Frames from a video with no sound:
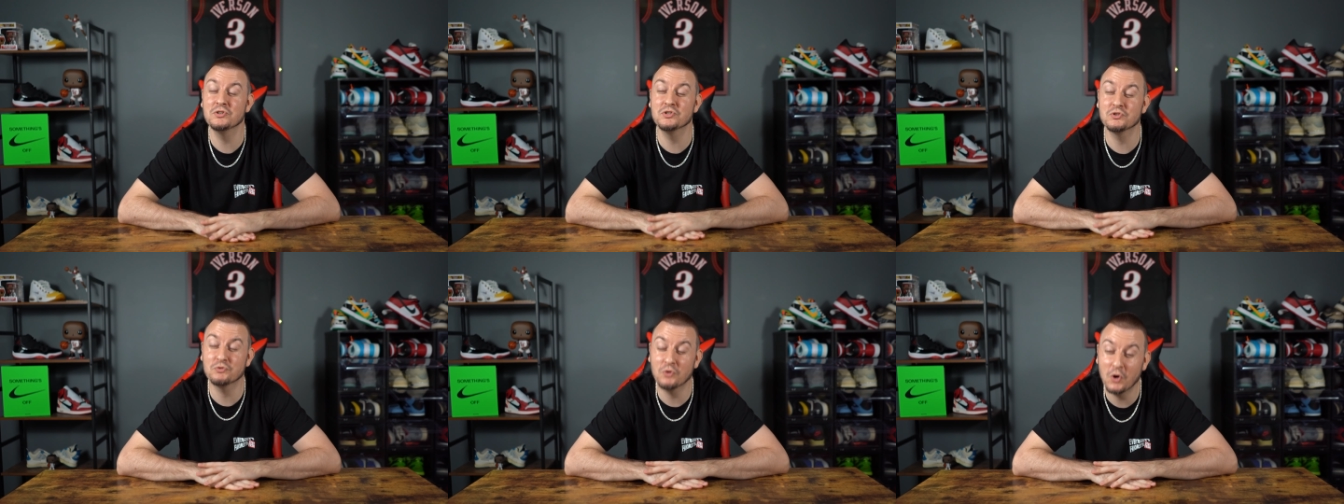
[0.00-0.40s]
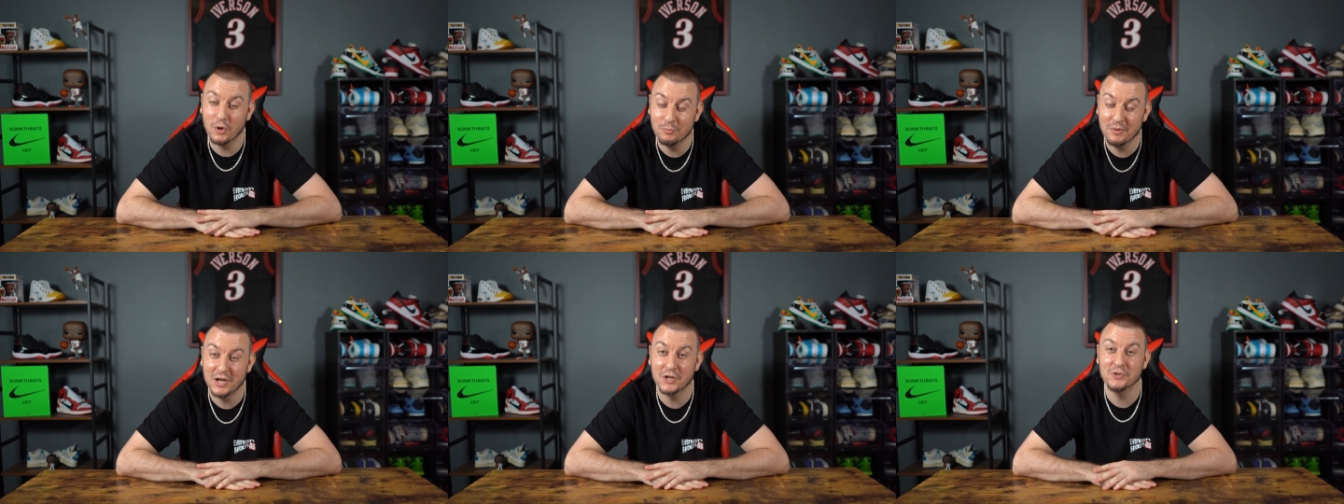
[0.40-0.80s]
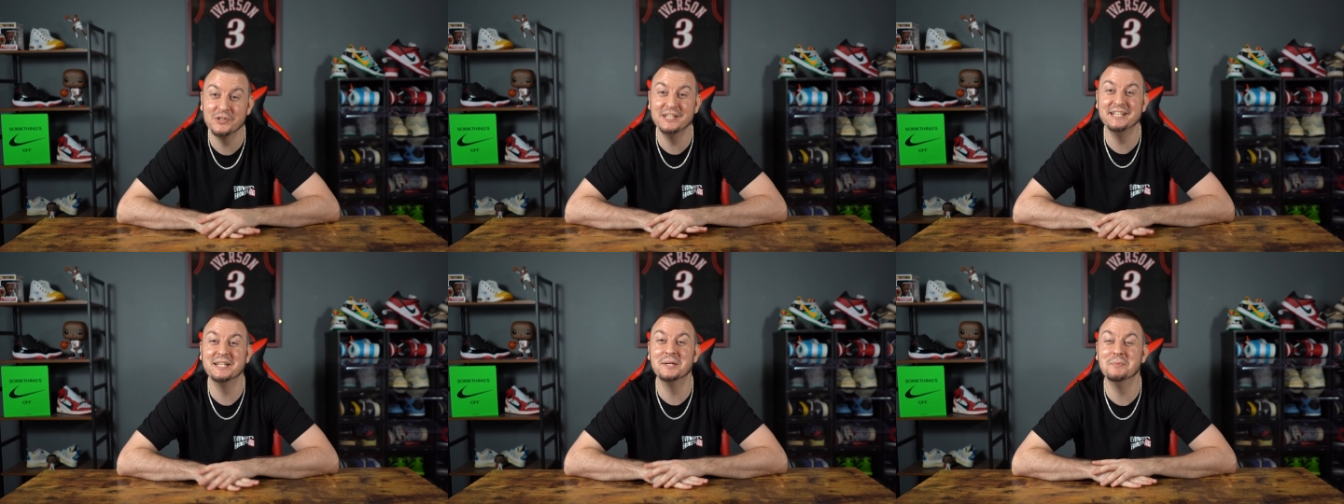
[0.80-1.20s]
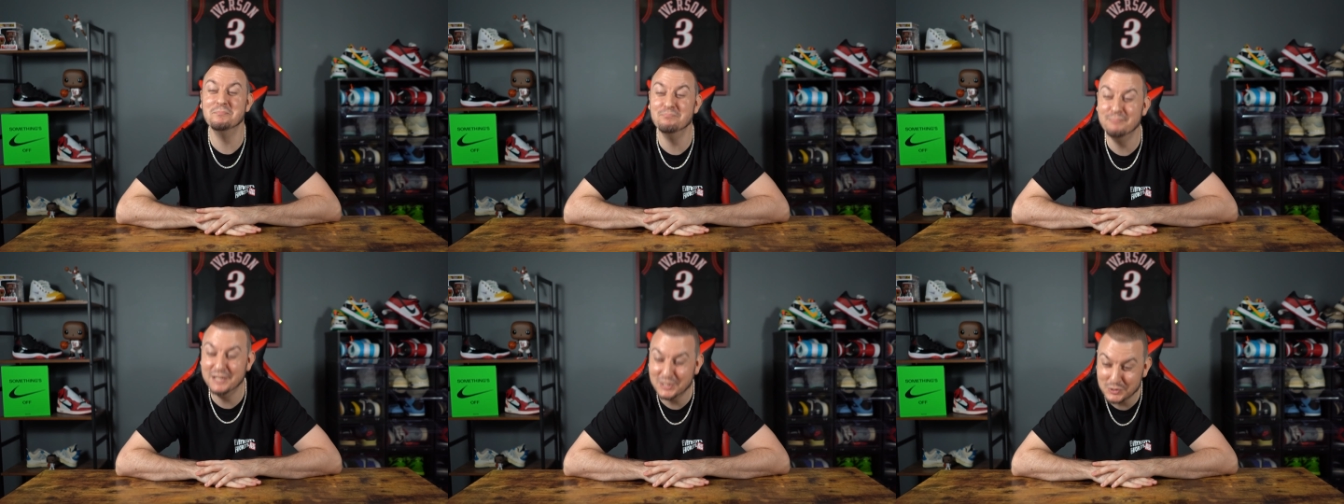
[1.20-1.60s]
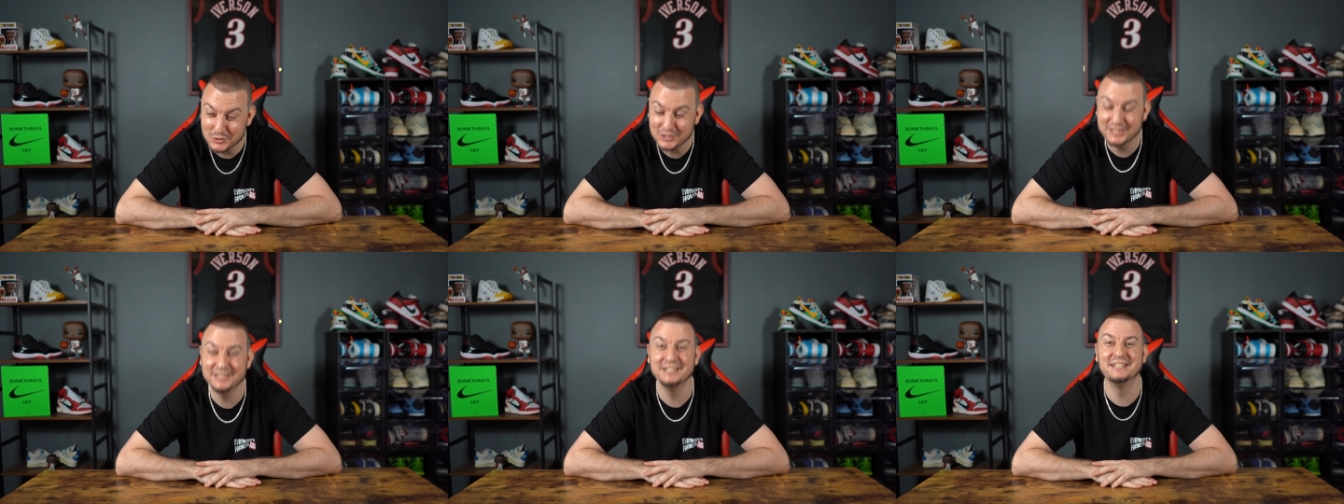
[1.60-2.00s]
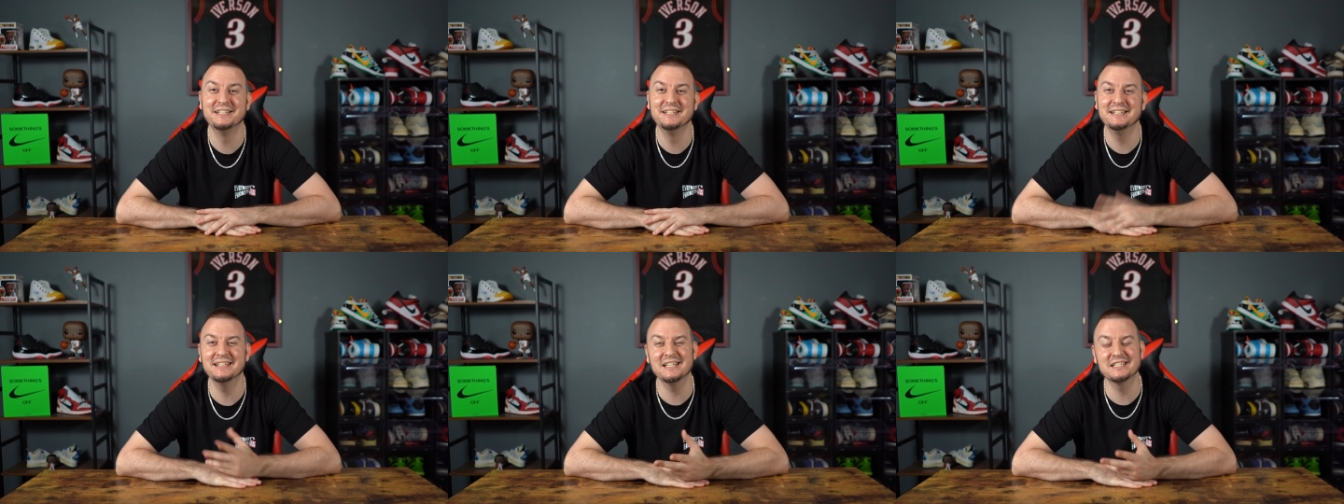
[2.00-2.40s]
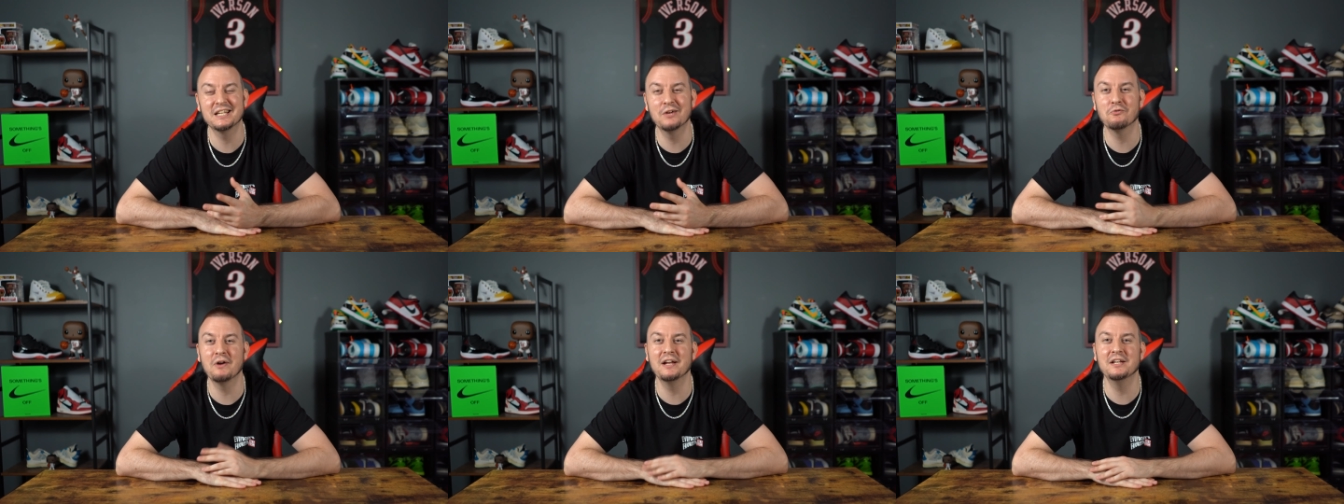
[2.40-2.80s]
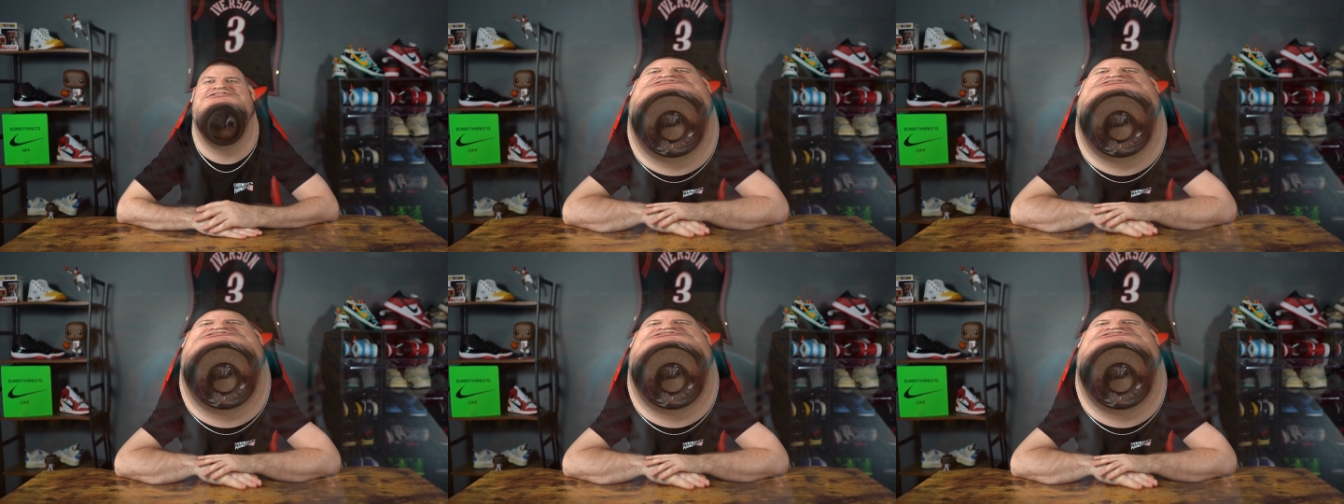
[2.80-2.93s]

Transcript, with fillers: Strawberry milk. Let's get right